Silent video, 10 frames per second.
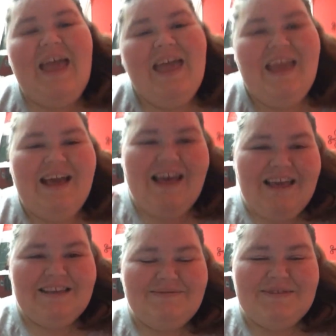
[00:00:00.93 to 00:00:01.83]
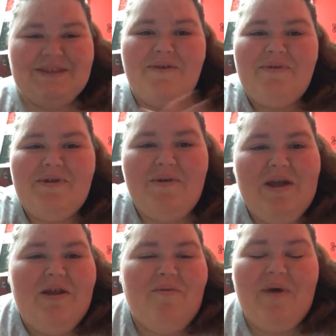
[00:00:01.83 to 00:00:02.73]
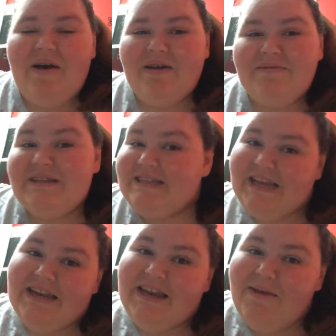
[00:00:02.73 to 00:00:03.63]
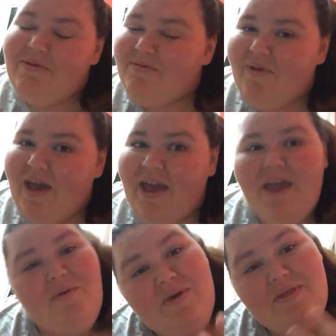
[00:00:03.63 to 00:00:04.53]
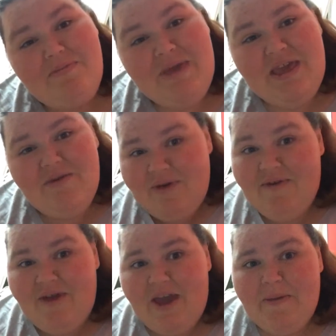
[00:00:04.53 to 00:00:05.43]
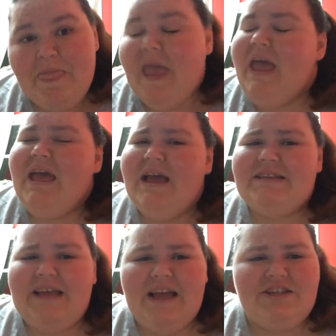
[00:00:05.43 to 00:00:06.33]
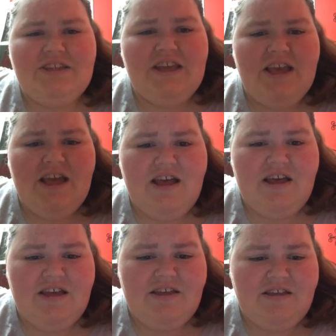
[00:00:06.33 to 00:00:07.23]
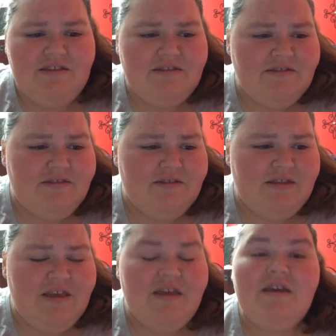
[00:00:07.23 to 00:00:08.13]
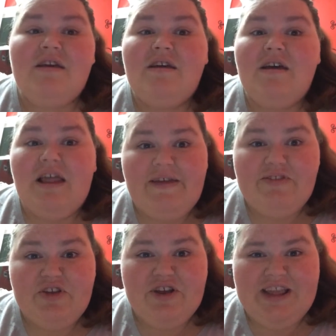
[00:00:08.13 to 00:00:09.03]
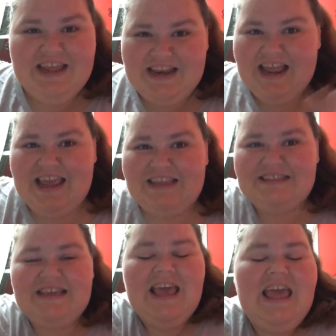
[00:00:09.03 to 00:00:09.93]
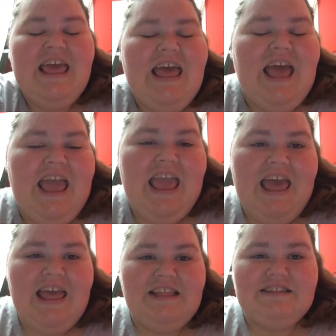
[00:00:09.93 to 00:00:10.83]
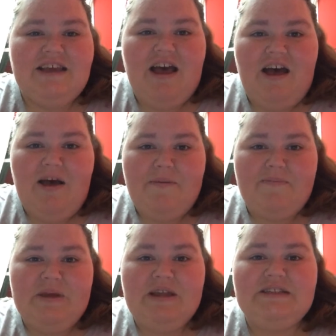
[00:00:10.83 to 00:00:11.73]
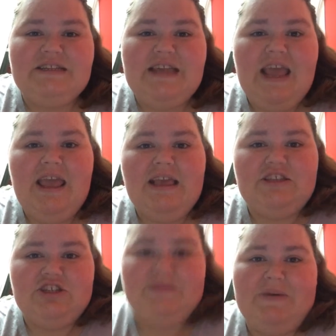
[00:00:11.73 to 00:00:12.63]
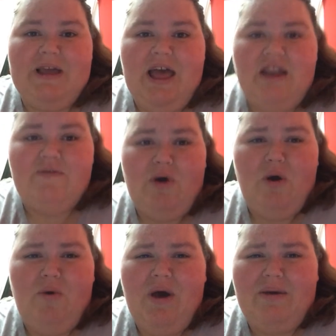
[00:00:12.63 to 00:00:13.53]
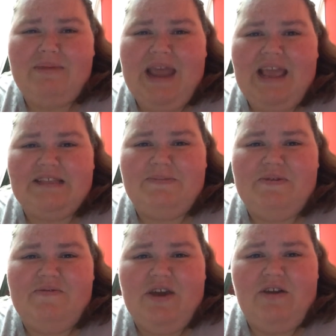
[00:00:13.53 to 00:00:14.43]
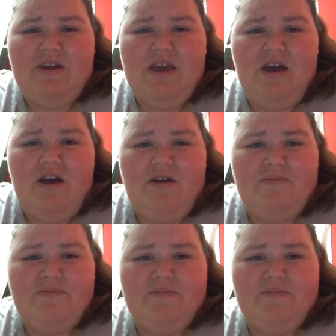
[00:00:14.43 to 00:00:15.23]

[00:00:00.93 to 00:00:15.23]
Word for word: Hey guys, what's going on? Welcome to Day to Day with Ray, with me, Ray Ray. It's actually uh, eleven thirty at night, and um, today it's just been kind of a ho-hum day. It's been very um,